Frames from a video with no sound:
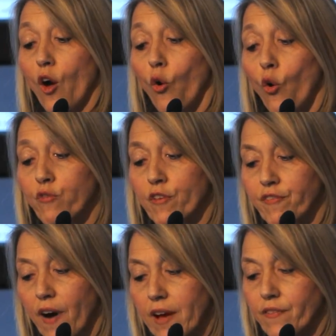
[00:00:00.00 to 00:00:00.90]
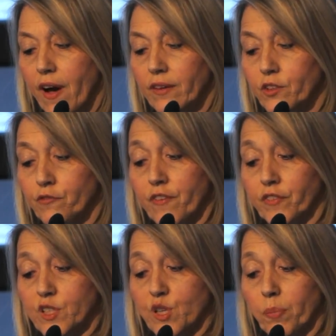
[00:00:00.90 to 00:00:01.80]
Over
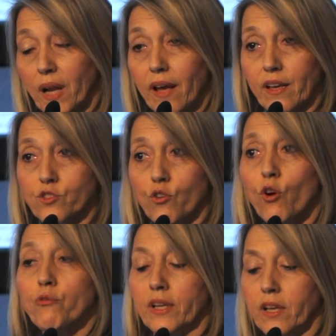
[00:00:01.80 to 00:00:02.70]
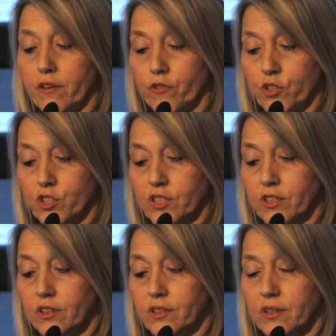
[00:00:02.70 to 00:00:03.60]
550 suppliers already have
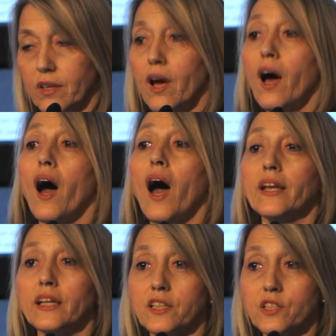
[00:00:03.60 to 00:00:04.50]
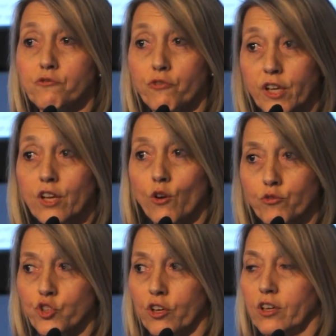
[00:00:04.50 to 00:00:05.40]
registered, and it is free
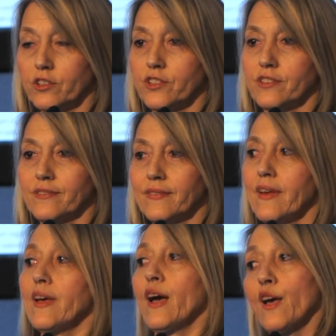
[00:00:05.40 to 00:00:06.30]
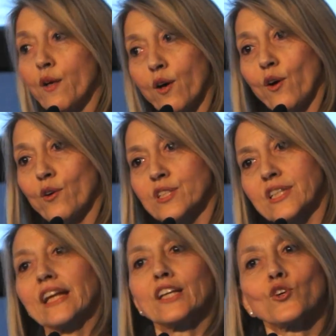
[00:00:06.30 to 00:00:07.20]
of charge.
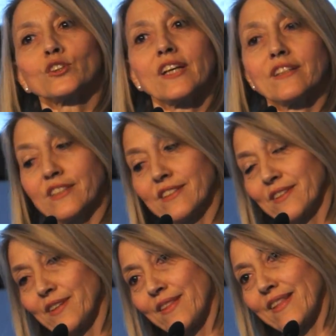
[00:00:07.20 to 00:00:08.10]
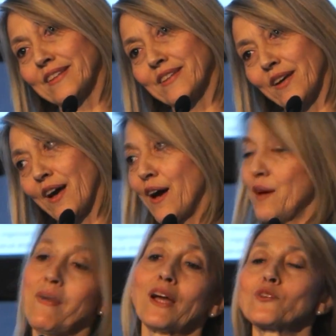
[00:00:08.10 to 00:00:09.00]
Scandic Hotels, that
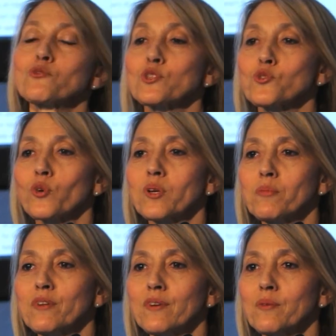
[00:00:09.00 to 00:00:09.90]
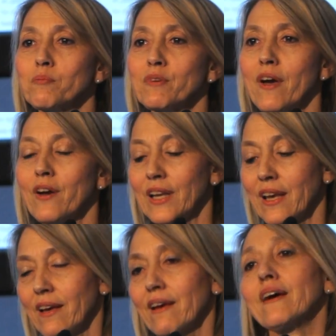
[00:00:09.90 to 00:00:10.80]
Magnus was talking
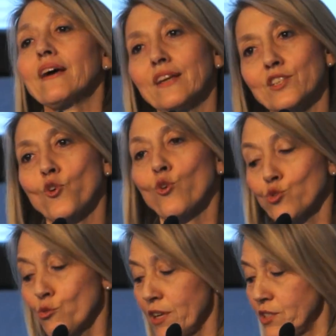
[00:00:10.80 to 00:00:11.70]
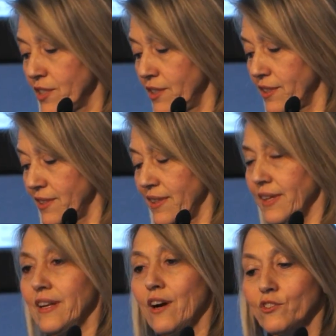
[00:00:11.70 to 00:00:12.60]
earlier, is also registered
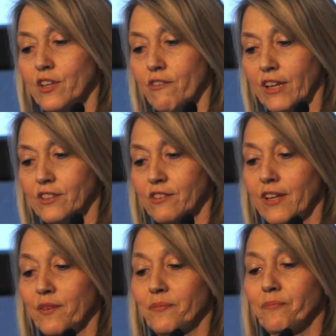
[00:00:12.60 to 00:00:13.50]
in our directory.